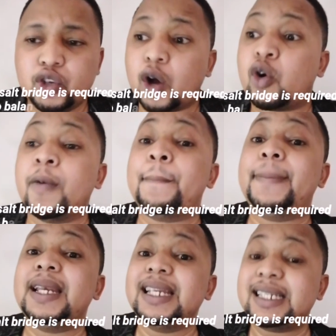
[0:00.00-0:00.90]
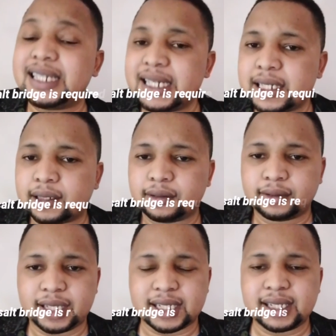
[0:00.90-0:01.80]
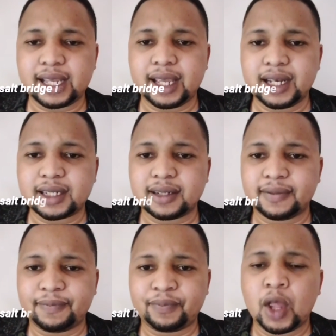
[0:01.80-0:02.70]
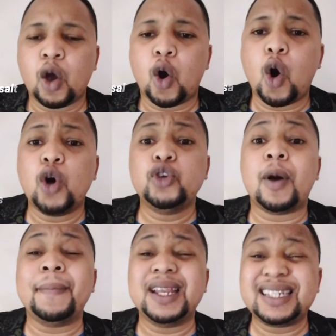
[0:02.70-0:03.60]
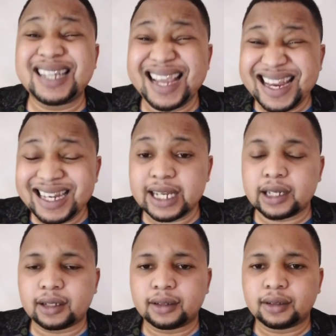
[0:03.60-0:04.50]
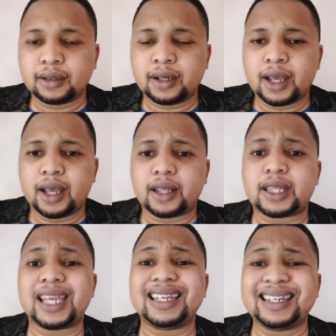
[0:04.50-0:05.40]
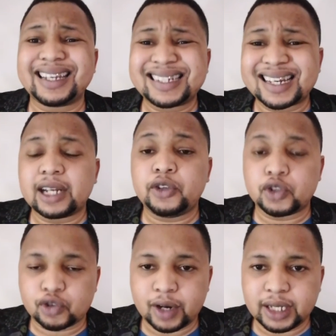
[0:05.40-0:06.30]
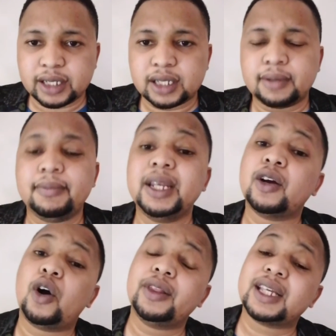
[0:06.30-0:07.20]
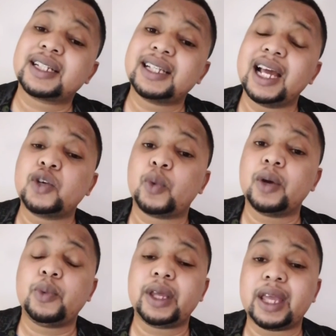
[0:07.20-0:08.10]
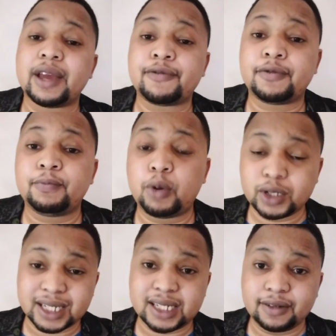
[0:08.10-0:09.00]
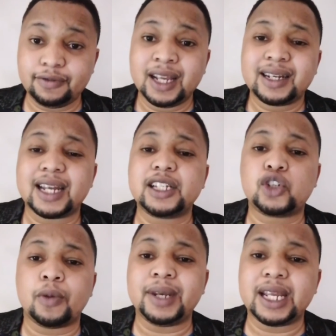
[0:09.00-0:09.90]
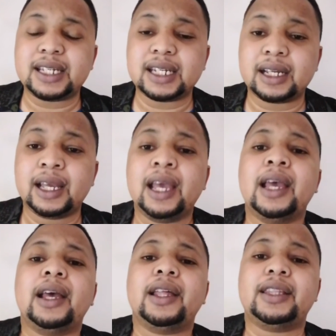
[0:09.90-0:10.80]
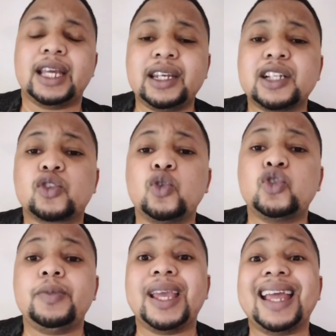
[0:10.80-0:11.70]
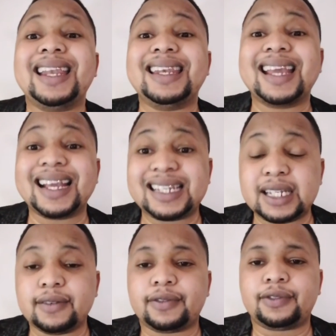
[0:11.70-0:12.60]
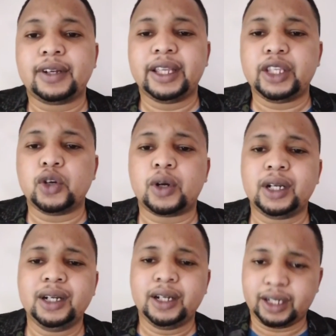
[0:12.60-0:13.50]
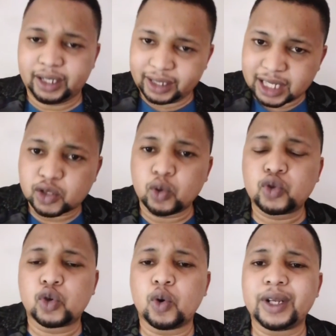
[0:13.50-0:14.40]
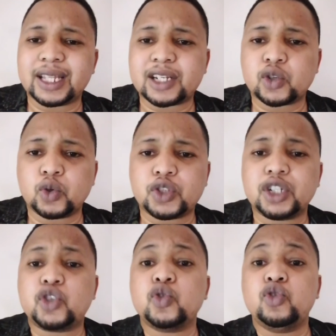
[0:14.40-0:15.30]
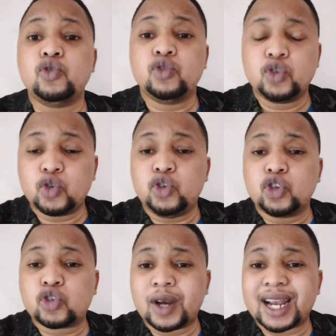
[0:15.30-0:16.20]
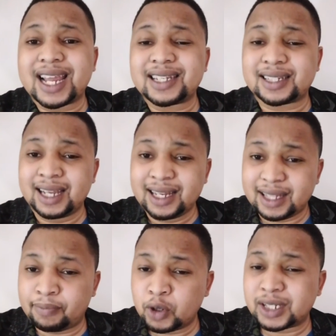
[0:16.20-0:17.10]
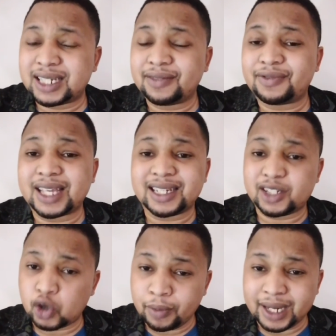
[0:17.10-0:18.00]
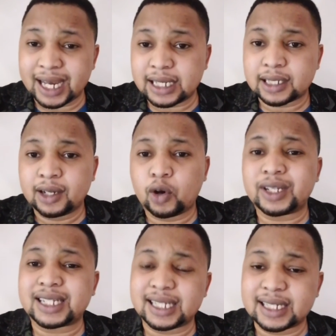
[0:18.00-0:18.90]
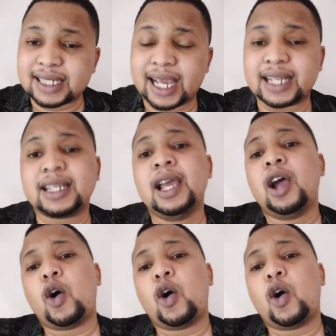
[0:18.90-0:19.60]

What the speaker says: You're completing the circuit, or you're maintaining the electrical neutrality, meaning on the side where we have positive that is dominating, then there's going to be a negative ion that's going to go in that solution to neutralize the positive that is dominant on the zinc side.